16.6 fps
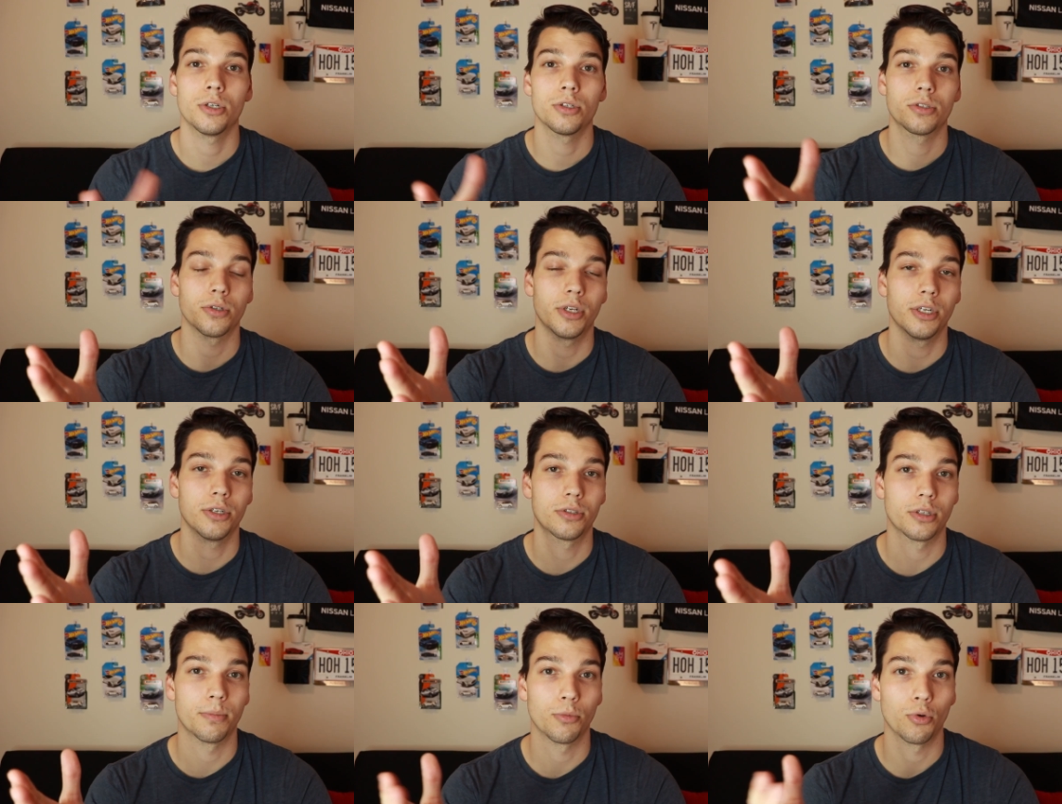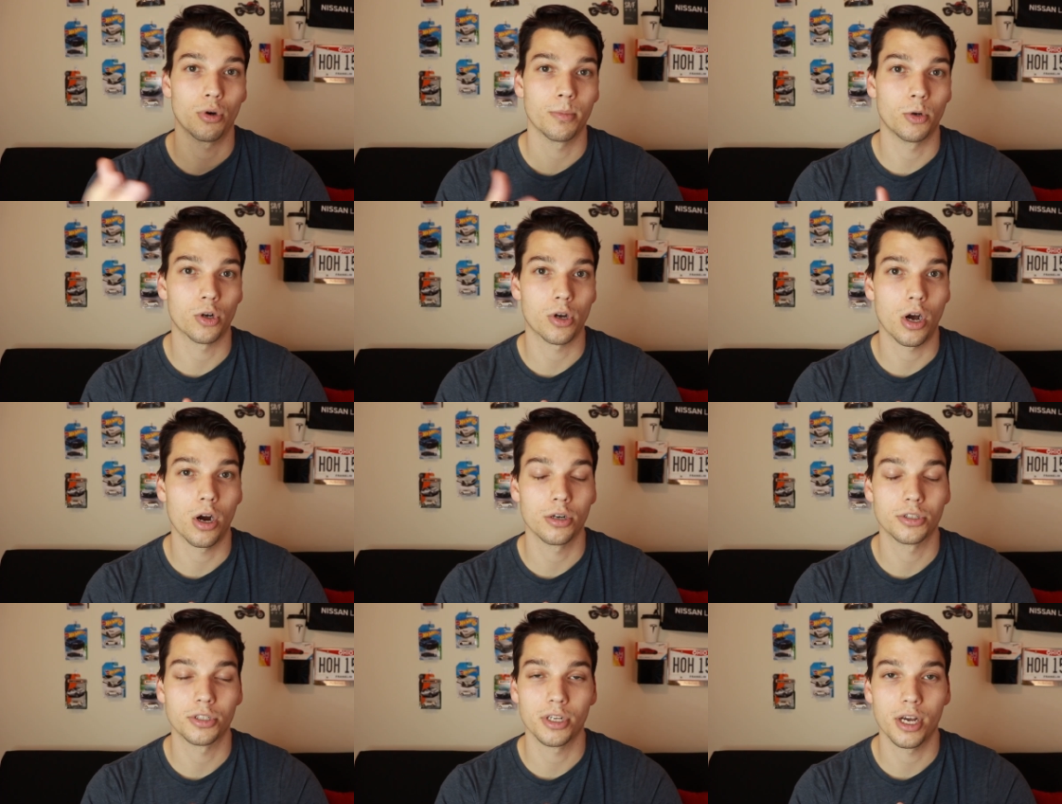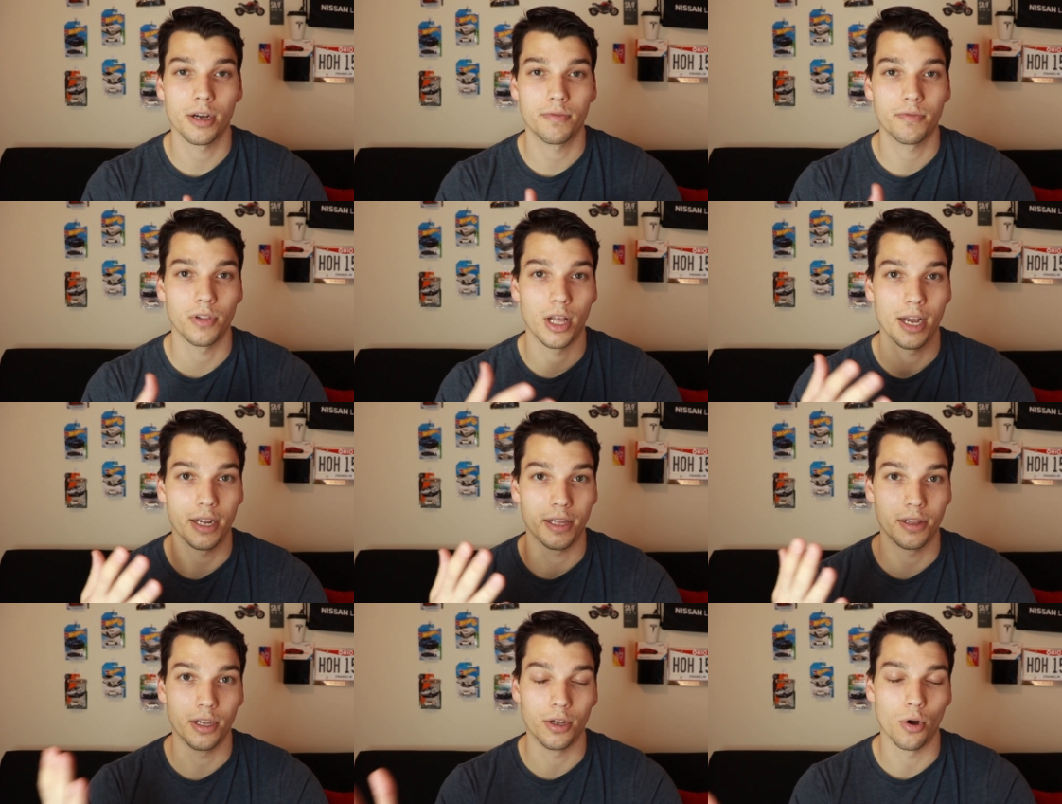You also hear some normal car stuff
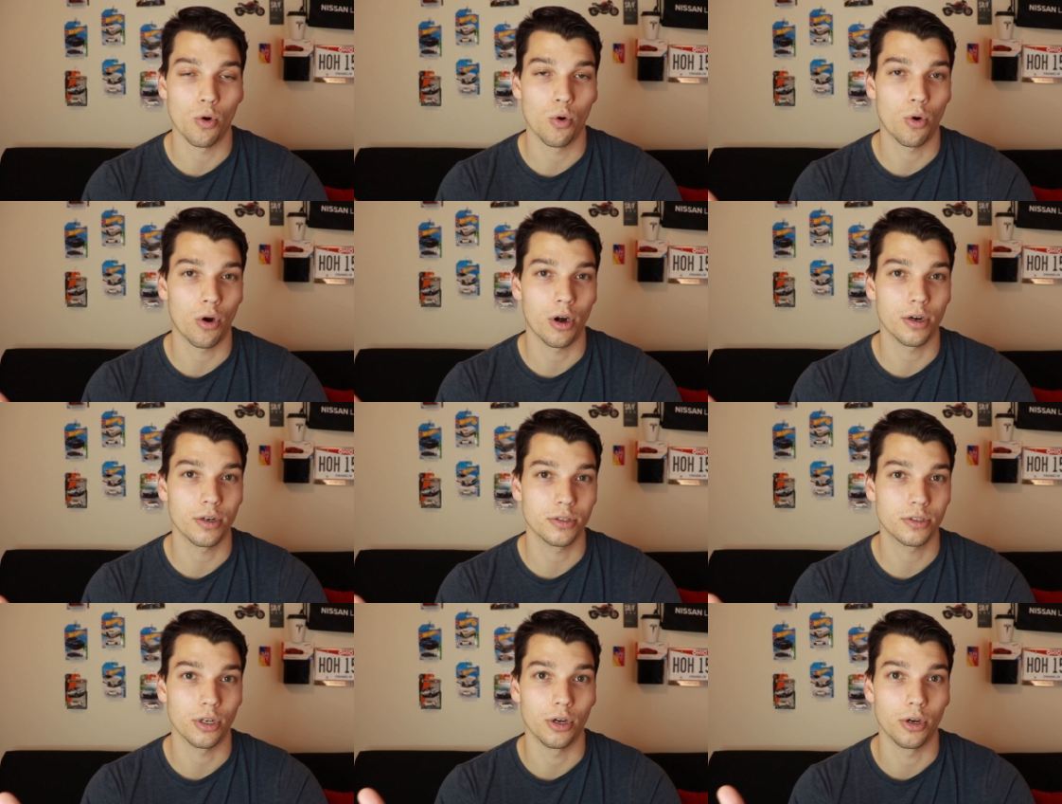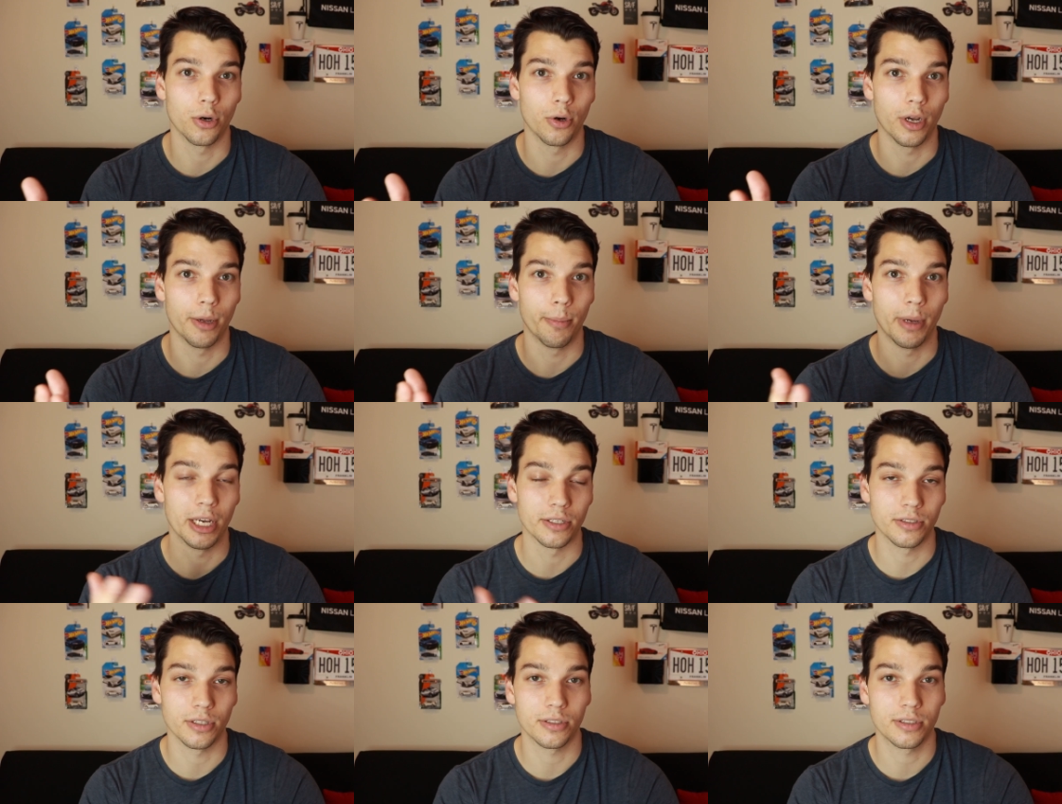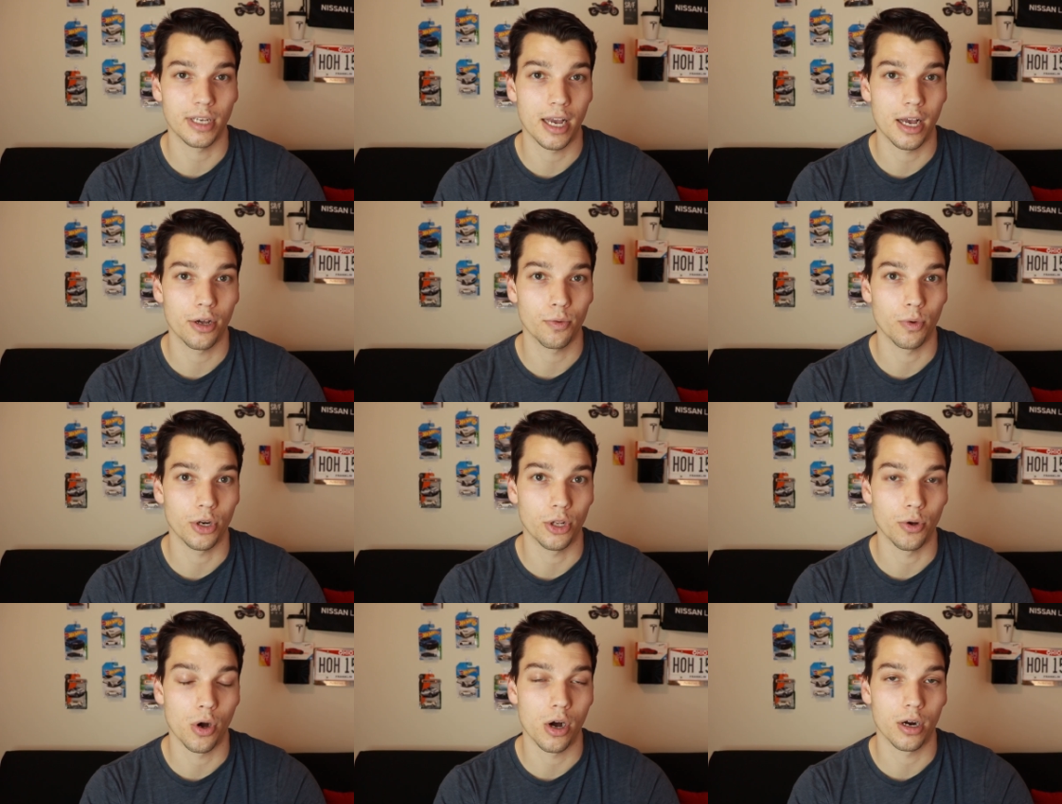like the horn, so it makes this sound
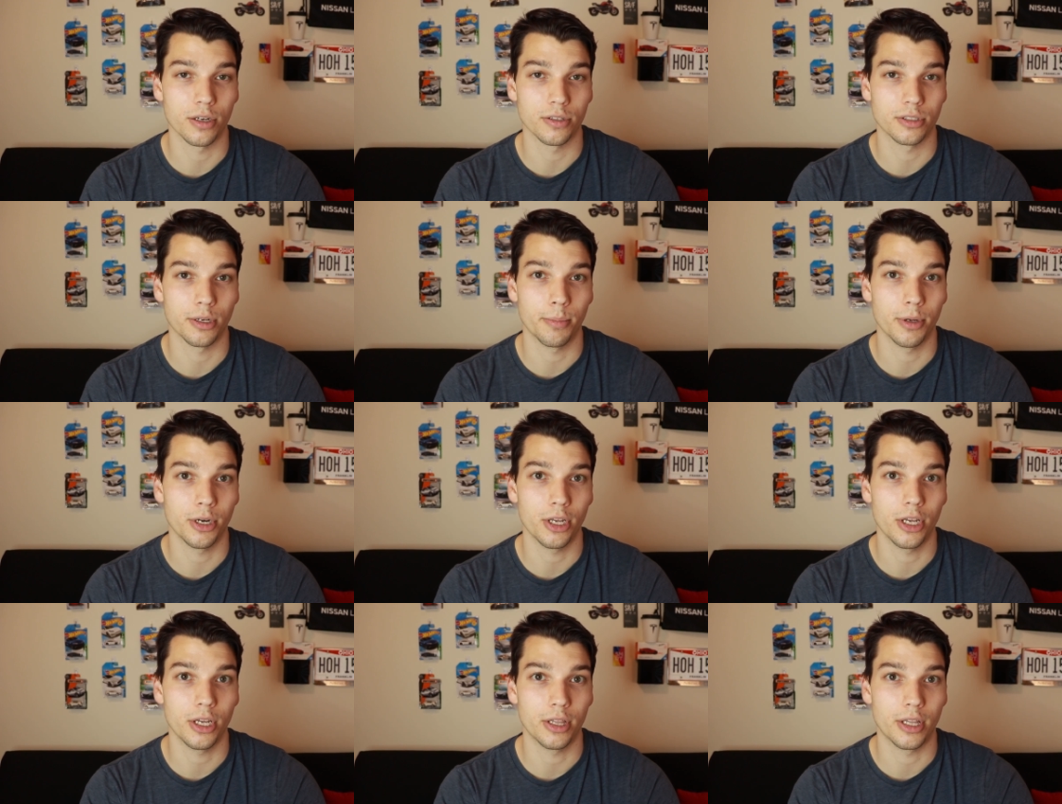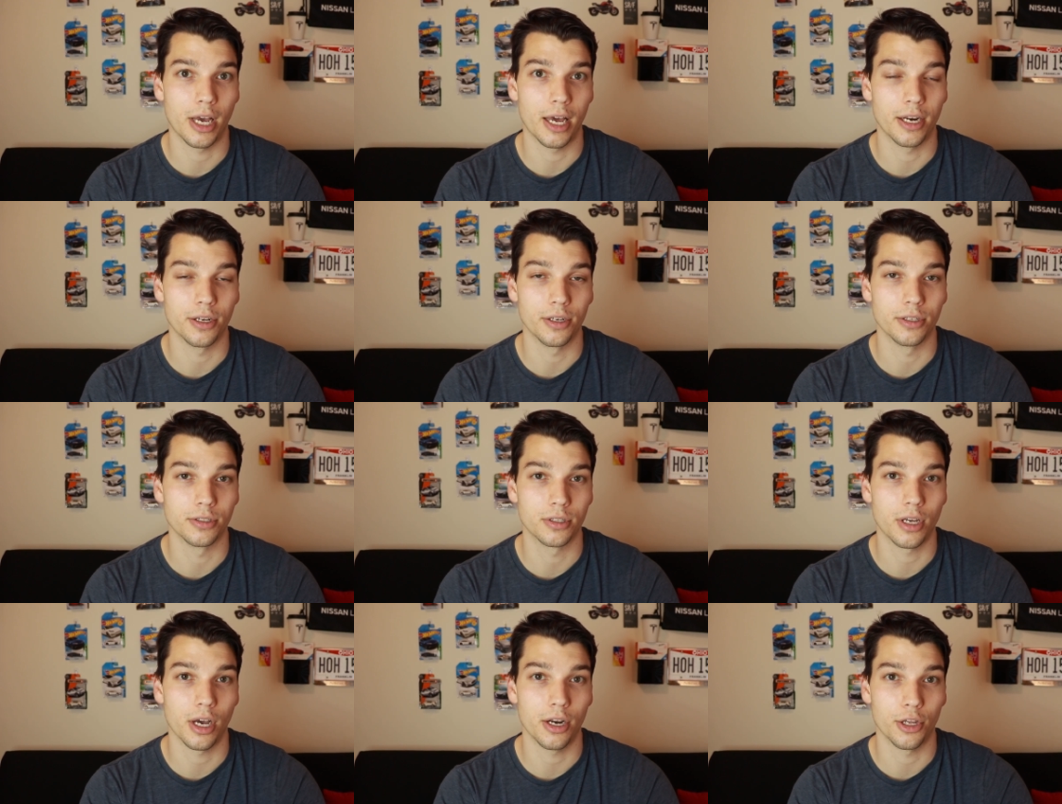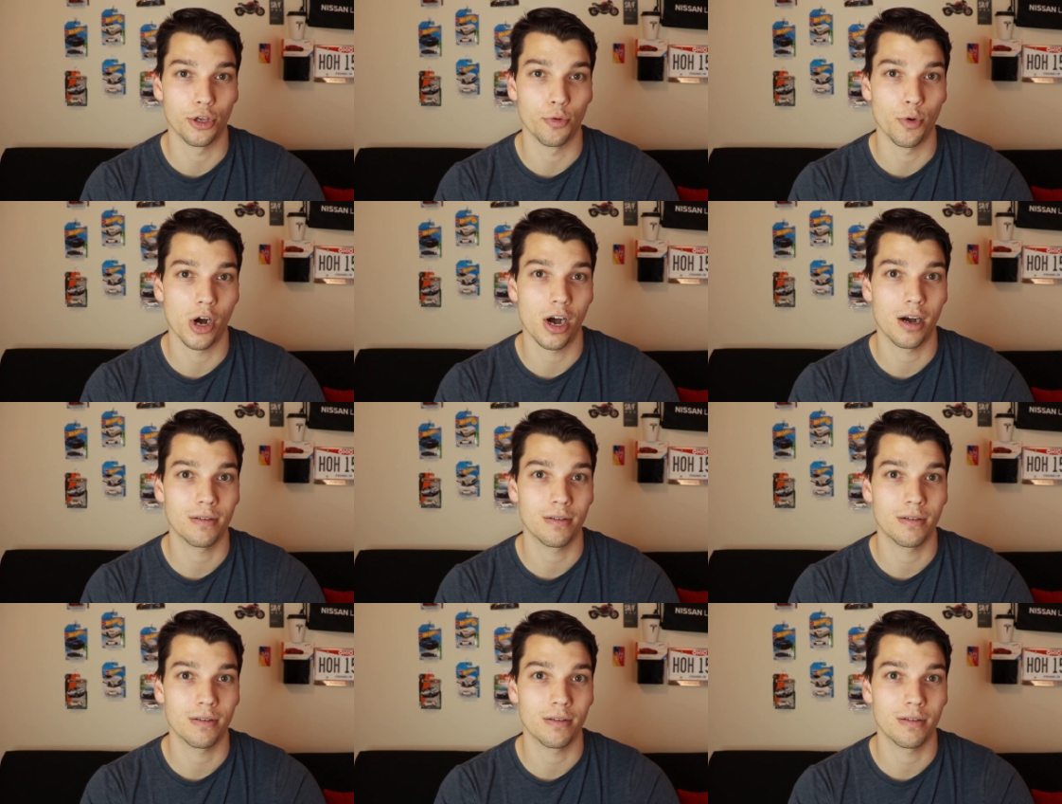when you honk at somebody that is cutting you